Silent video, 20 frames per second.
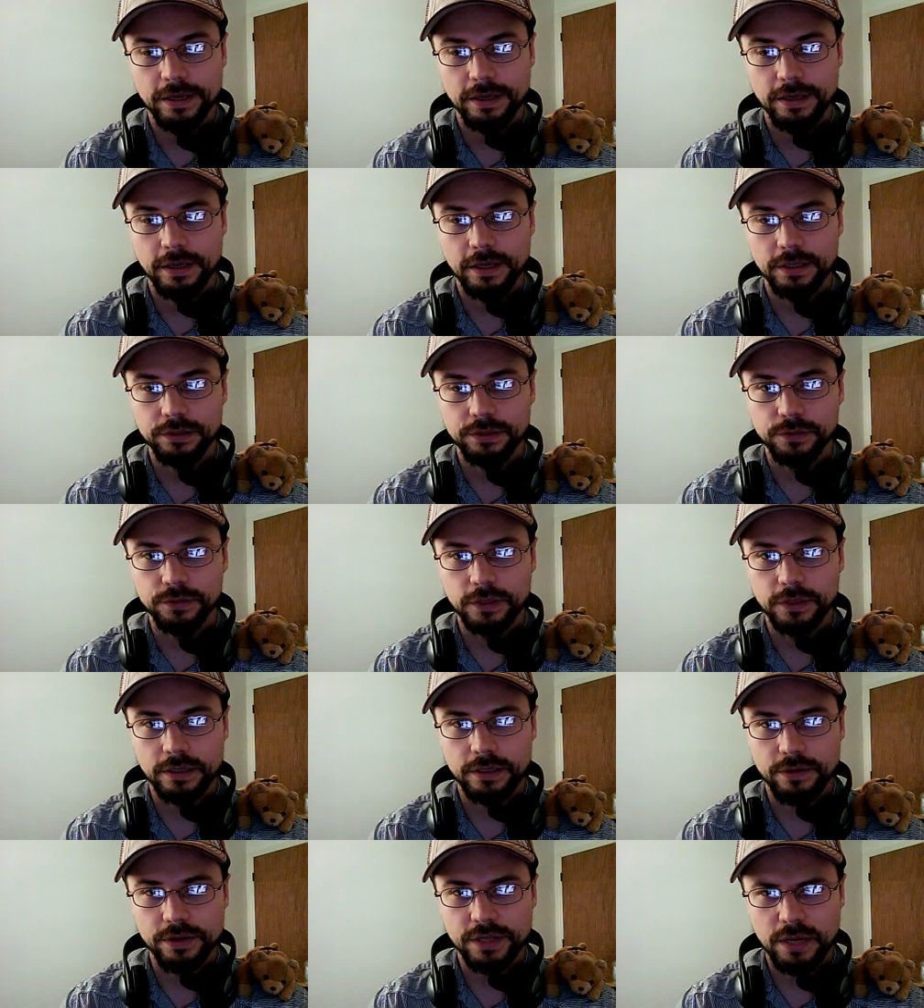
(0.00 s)
And uh,
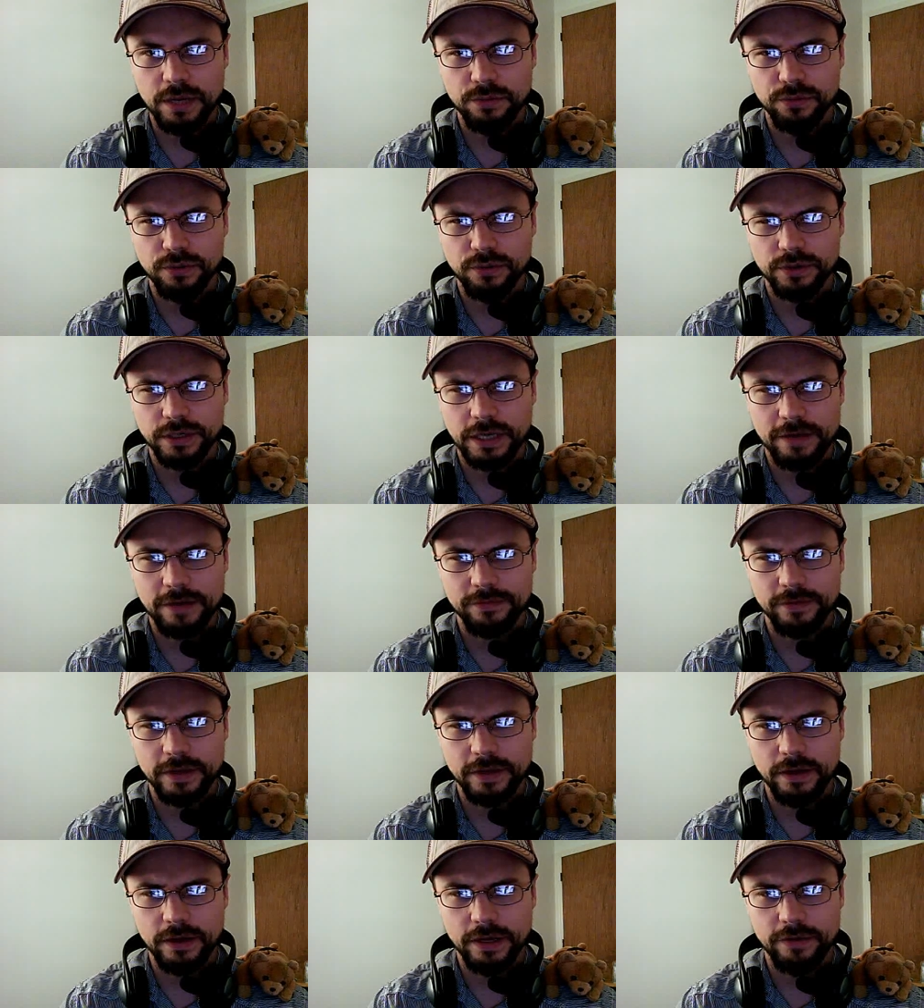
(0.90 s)
right now we'll have
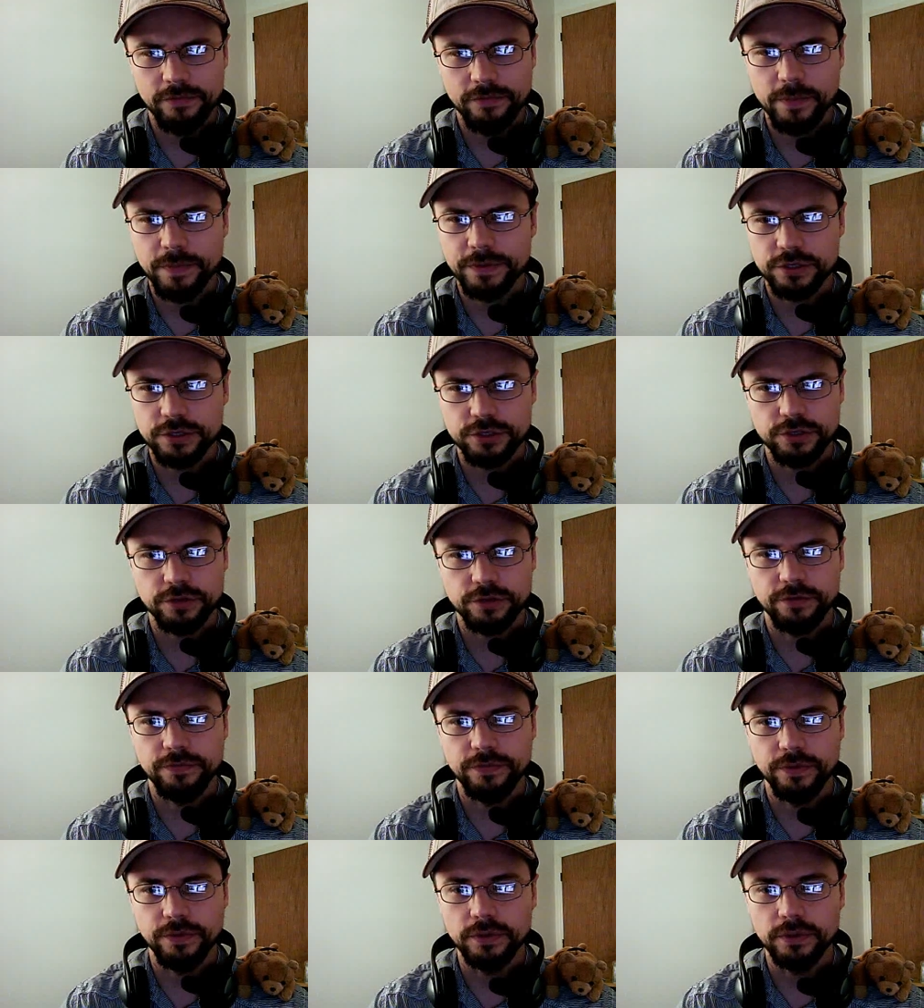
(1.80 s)
every position
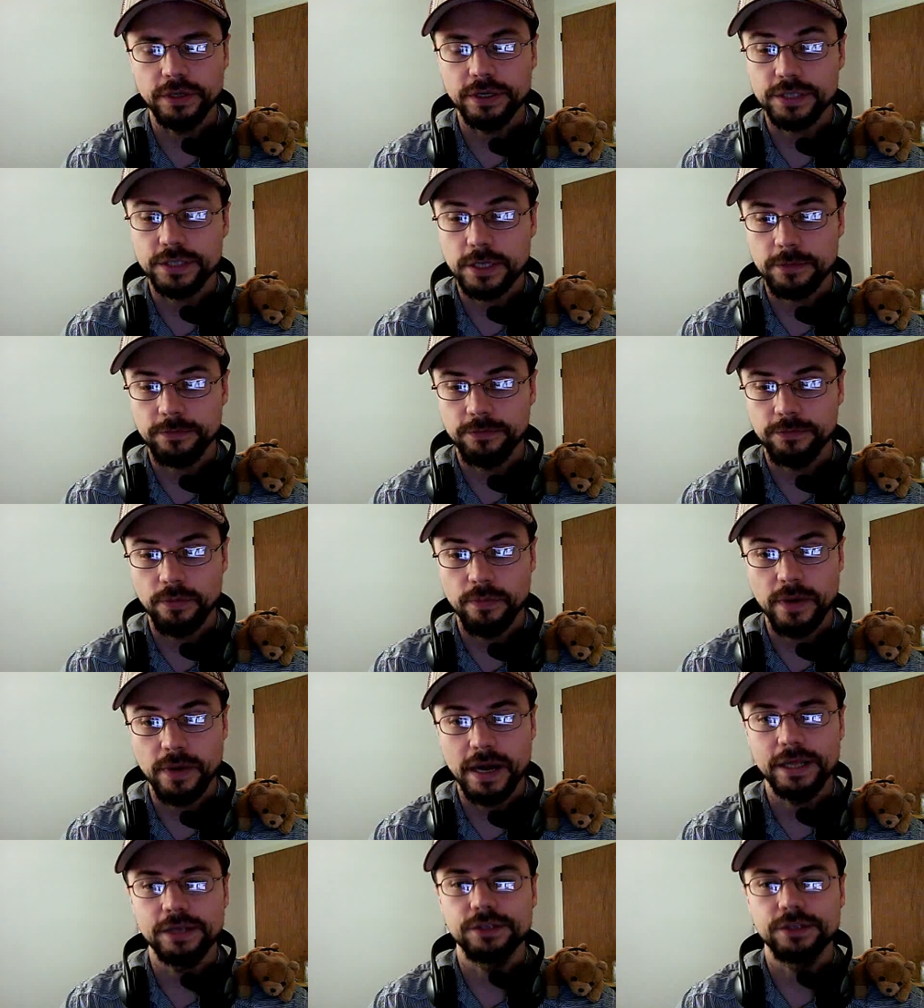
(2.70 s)
filled except for
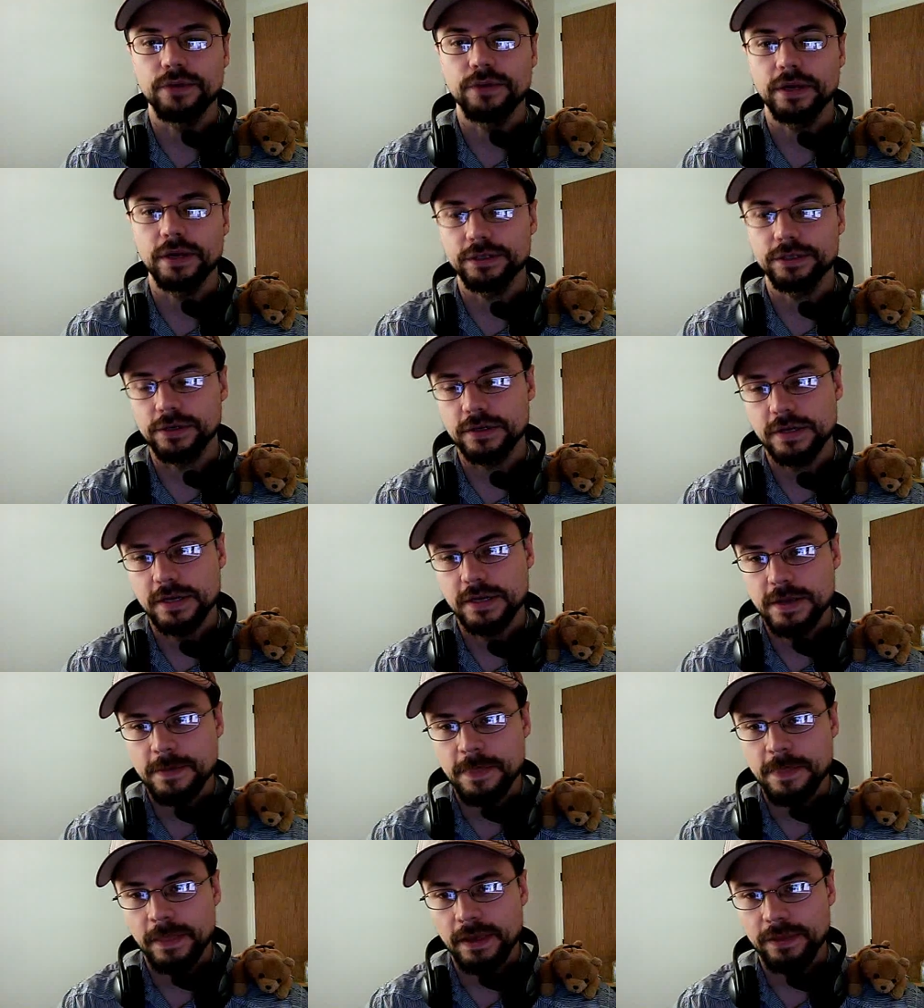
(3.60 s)
mining director
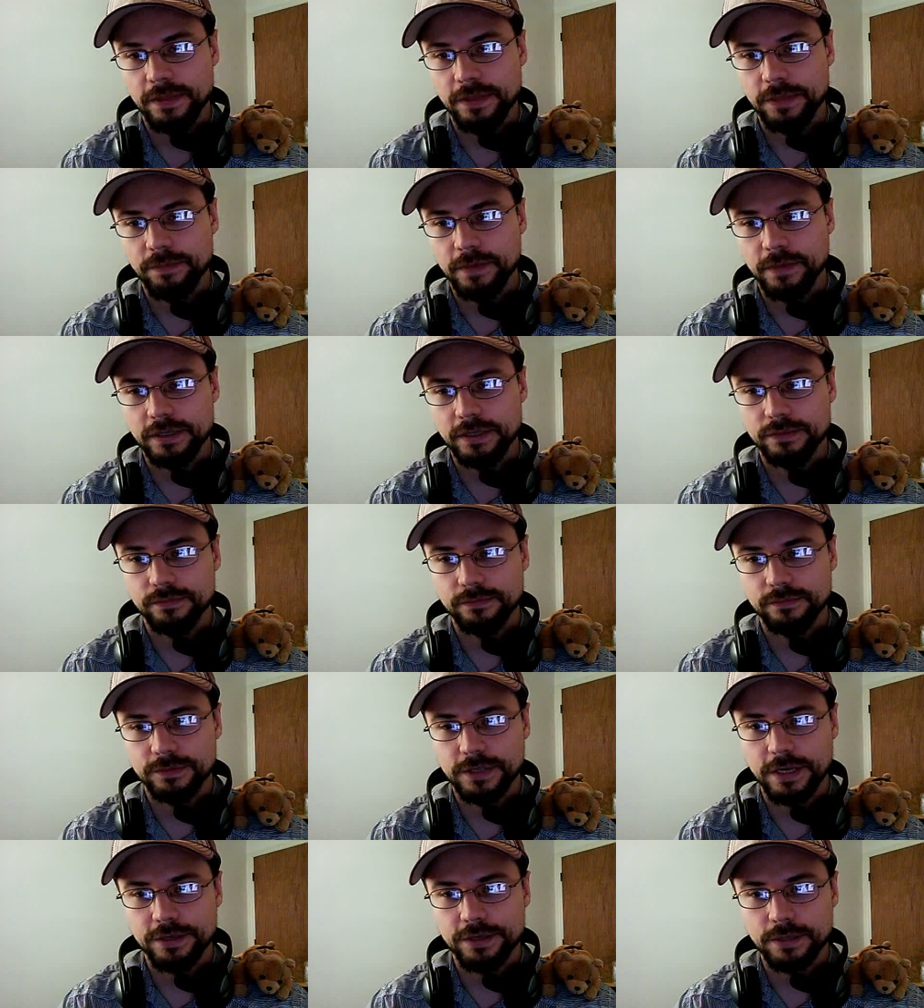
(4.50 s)
and that might
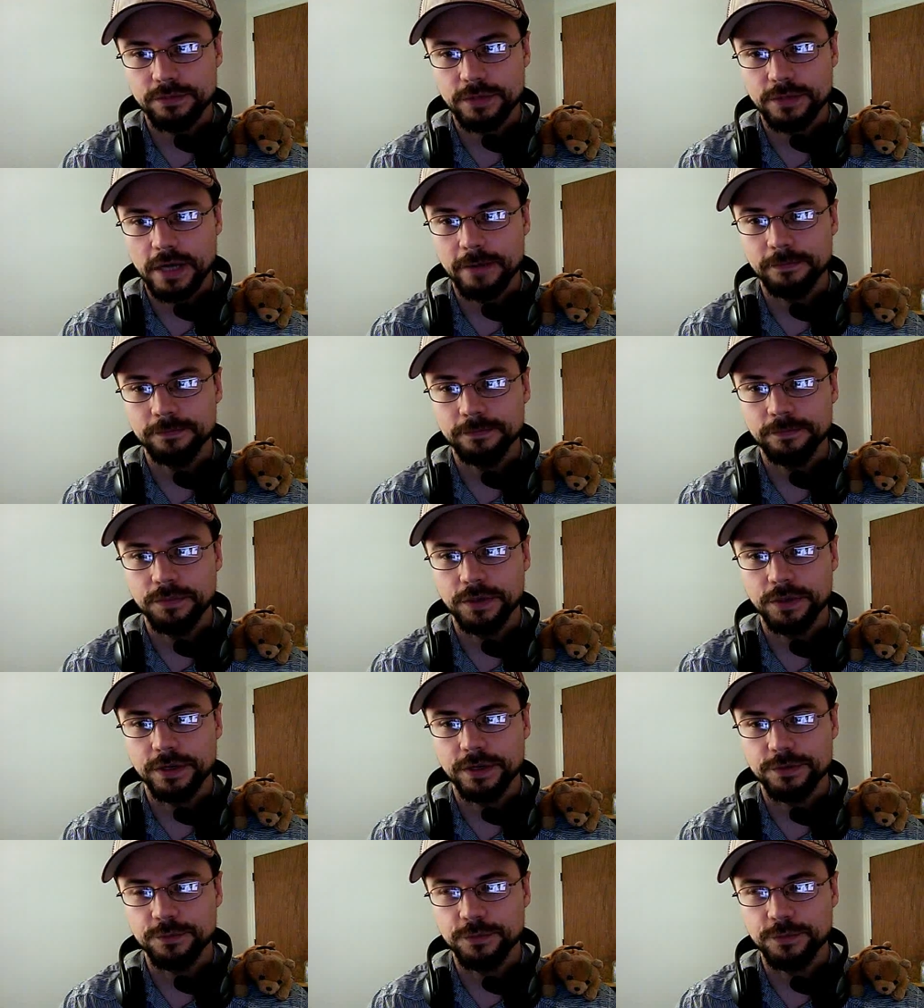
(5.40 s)
take some time
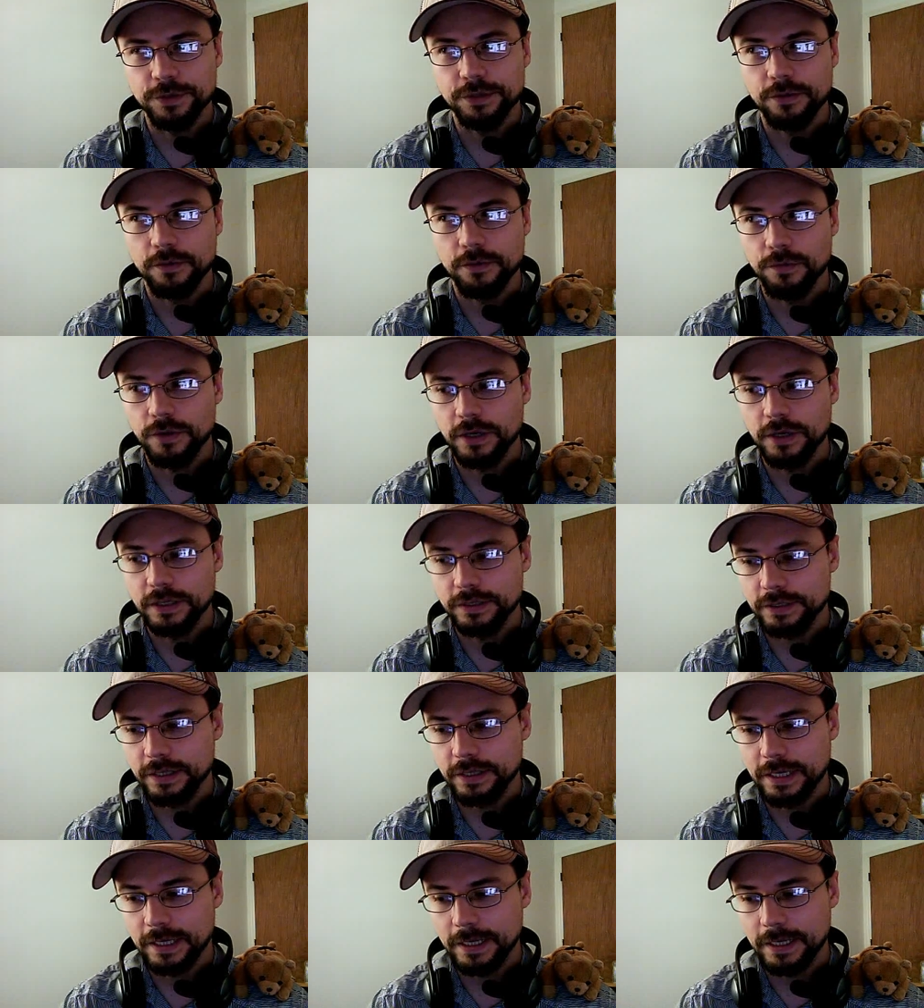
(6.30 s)
because we don't want
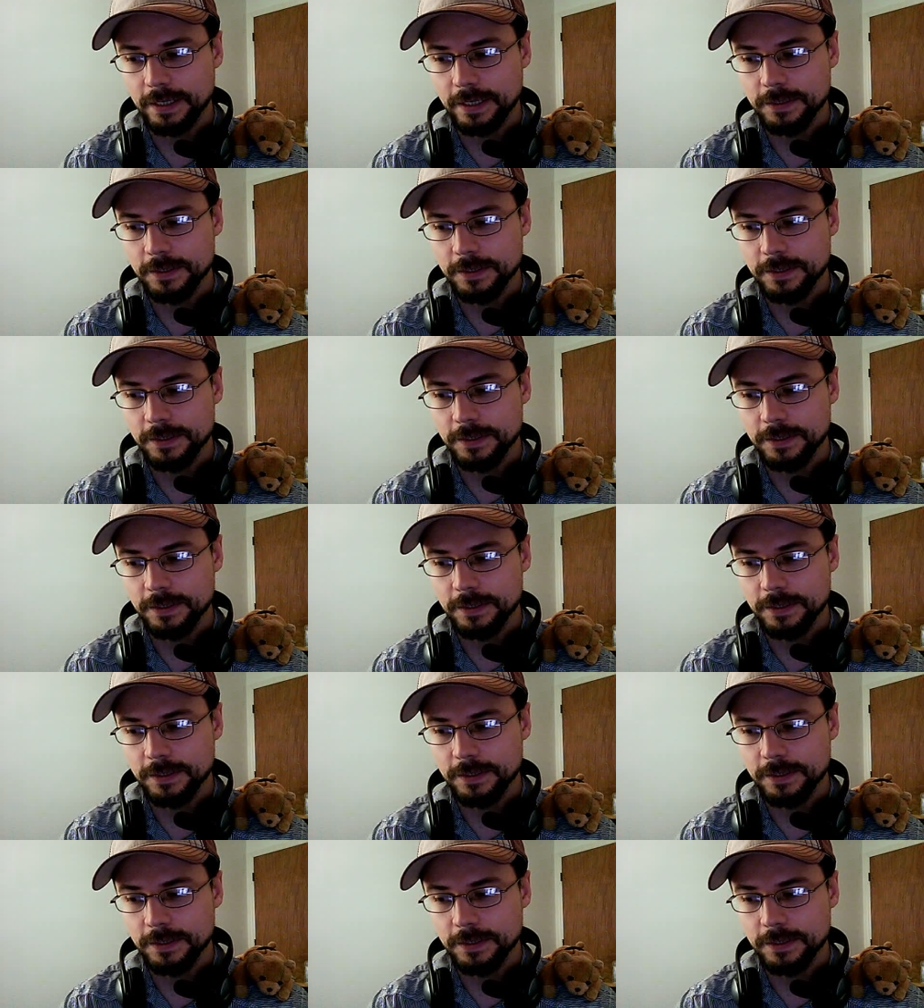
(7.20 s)
uh,